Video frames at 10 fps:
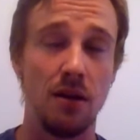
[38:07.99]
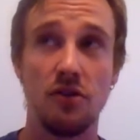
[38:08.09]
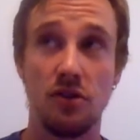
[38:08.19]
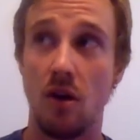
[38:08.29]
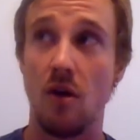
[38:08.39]

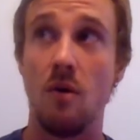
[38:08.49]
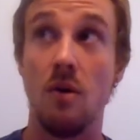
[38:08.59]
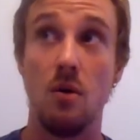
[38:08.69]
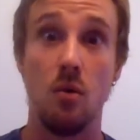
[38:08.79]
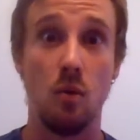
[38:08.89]
so
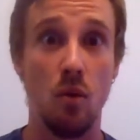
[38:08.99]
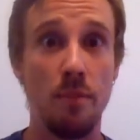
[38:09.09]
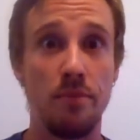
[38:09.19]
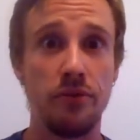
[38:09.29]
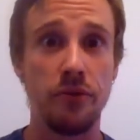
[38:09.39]

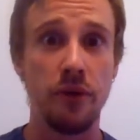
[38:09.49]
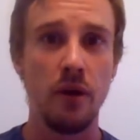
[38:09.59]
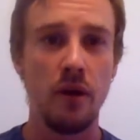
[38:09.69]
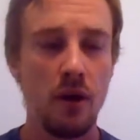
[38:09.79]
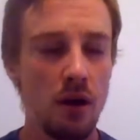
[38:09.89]
whoops.
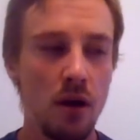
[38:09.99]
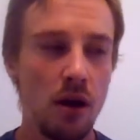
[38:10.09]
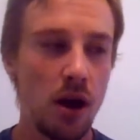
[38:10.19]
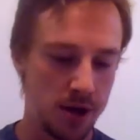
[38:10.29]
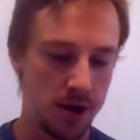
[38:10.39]

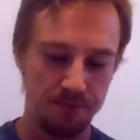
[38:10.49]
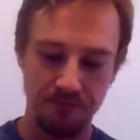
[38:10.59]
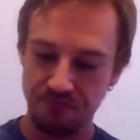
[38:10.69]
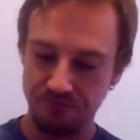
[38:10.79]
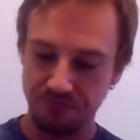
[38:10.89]
But